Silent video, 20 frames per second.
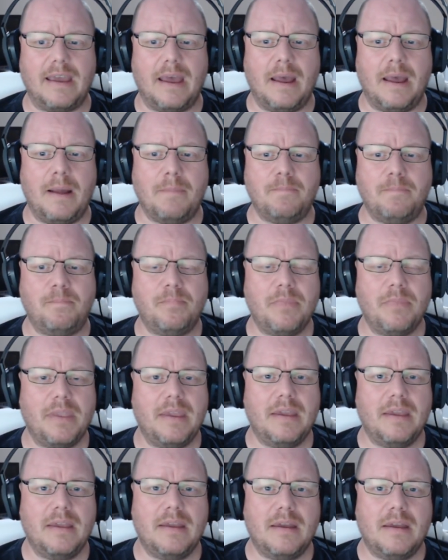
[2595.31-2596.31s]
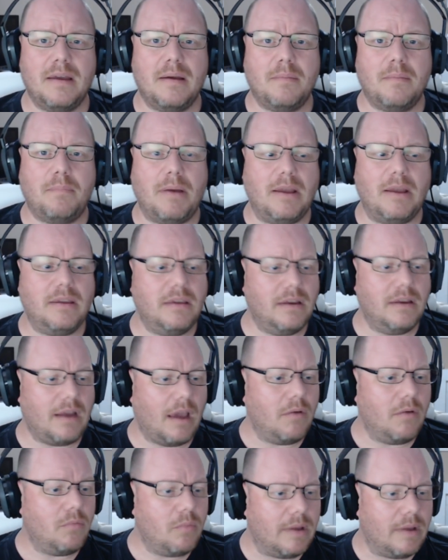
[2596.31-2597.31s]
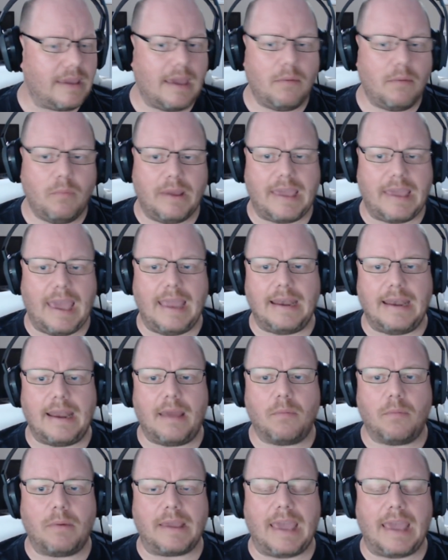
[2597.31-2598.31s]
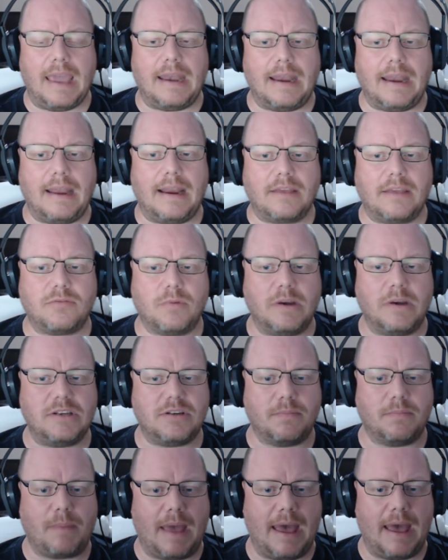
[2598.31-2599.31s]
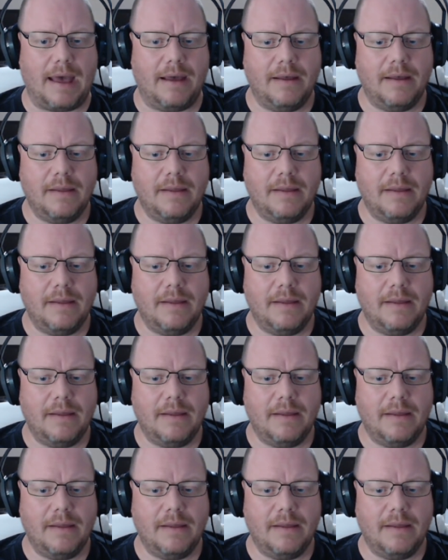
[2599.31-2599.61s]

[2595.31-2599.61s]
But you know, we're getting there. We're getting there. That's what it's about.